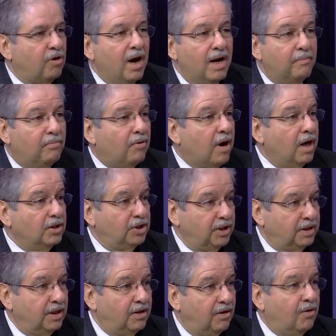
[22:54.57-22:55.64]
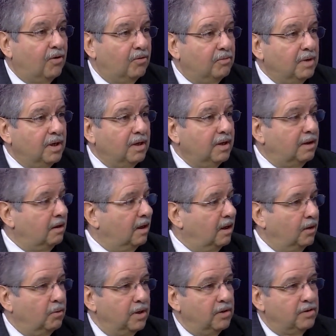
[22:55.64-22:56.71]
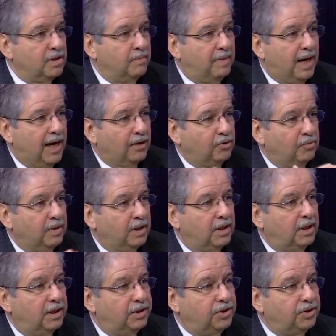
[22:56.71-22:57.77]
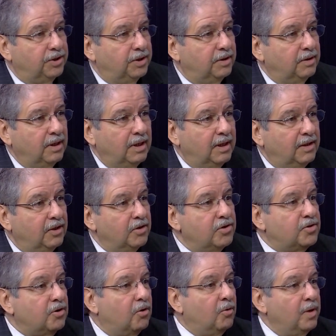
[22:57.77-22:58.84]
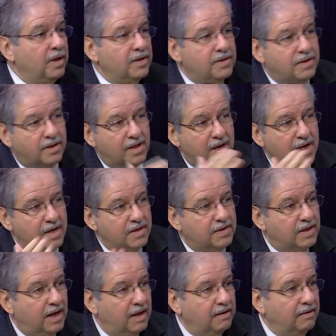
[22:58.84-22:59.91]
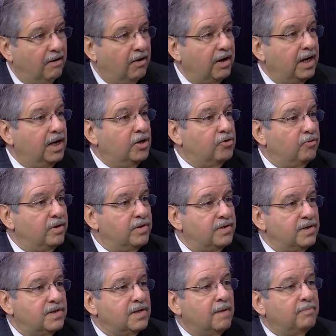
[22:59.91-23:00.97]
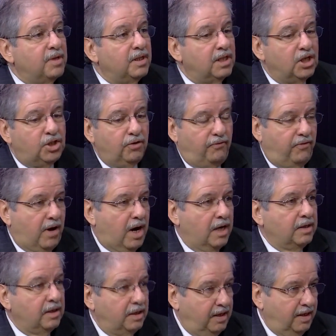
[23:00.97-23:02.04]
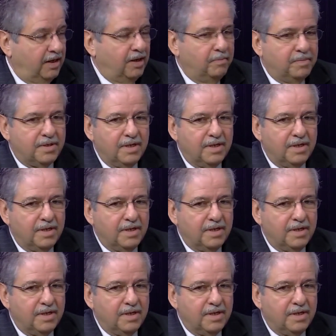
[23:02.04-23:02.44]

project at home, whether it's a bathroom, a kitchen, there's always things that are hindrances, something that you find, hiccups.